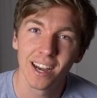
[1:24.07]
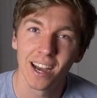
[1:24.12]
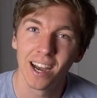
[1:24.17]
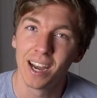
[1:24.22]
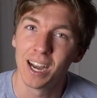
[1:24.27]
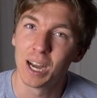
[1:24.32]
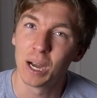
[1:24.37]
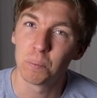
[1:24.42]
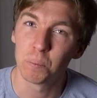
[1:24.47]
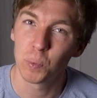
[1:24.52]

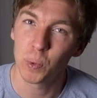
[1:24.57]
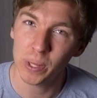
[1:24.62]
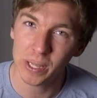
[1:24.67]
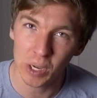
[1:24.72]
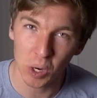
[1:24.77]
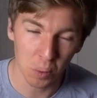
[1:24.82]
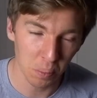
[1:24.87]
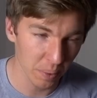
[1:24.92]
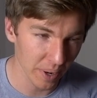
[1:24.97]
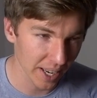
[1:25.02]
I'm really
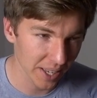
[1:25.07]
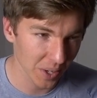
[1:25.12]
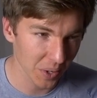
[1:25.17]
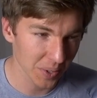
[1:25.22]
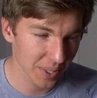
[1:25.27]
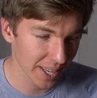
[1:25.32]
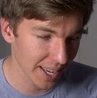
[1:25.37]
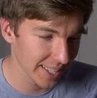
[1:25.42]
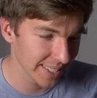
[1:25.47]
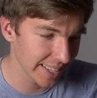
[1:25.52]
hoping I don't
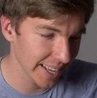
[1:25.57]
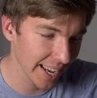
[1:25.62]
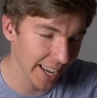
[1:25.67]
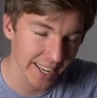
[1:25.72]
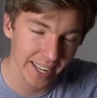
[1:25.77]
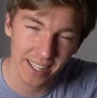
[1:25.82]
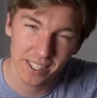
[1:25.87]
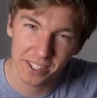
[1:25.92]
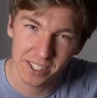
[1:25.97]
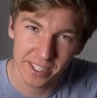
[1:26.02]
taste
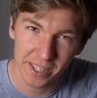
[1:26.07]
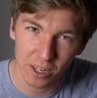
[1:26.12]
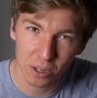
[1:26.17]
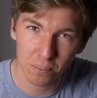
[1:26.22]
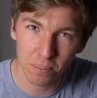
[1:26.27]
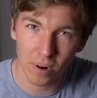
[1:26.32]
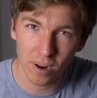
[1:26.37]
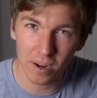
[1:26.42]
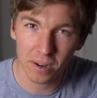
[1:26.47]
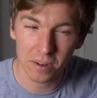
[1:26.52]
any
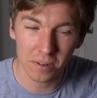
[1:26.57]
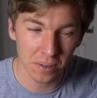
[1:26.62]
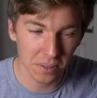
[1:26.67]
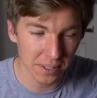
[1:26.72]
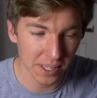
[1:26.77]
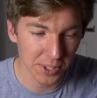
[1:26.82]
dirt particles.